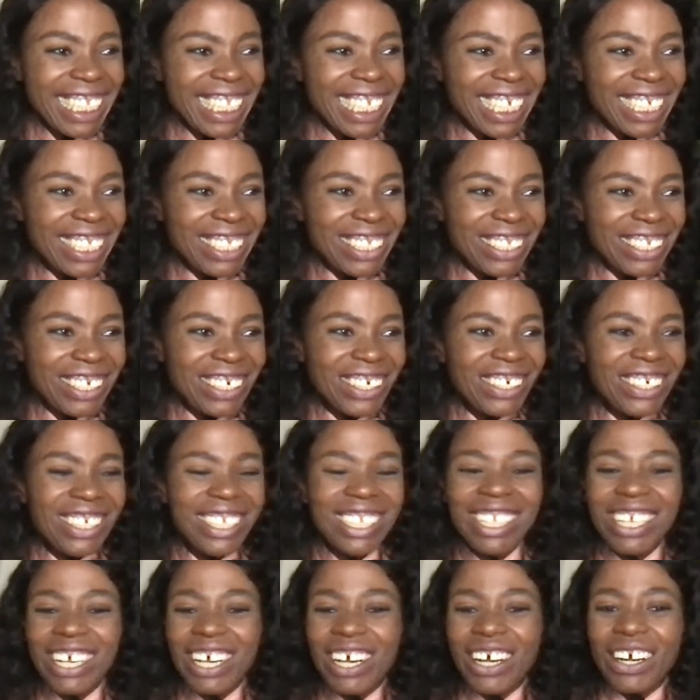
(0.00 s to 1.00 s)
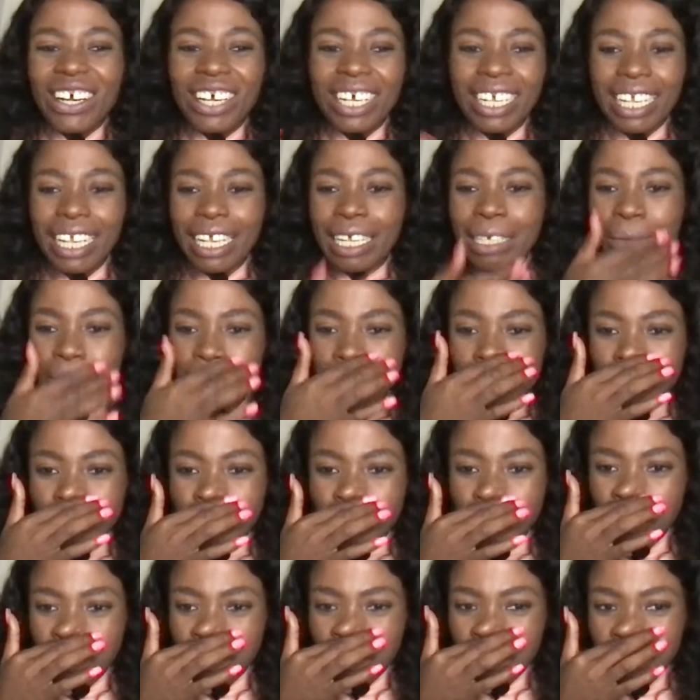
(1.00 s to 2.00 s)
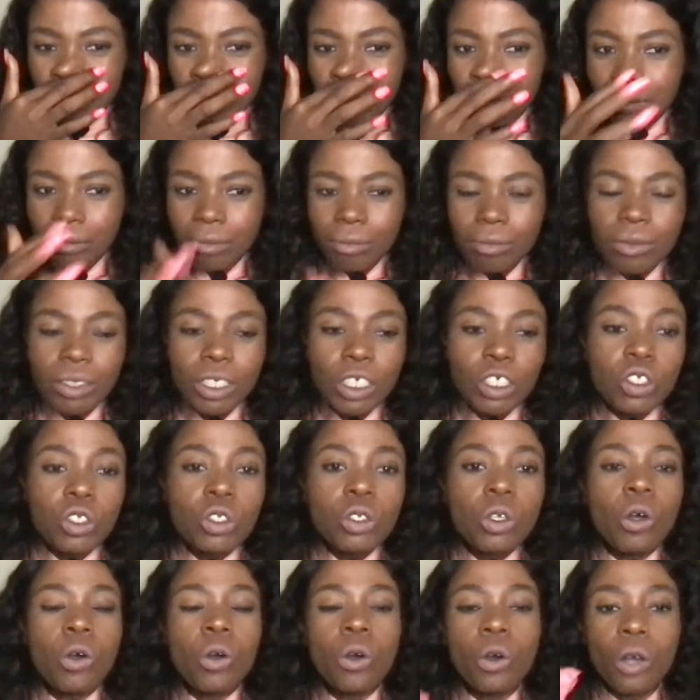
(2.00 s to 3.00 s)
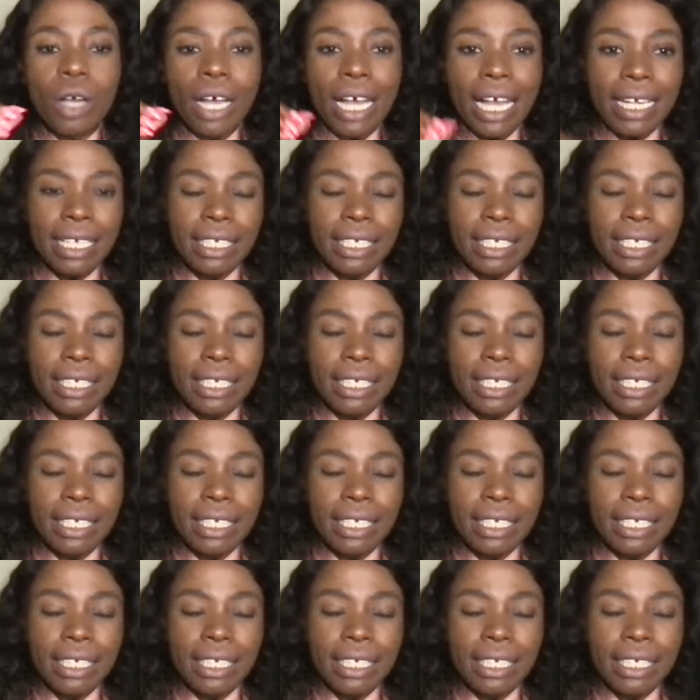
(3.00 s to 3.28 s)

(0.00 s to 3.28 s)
That's all. Okay. So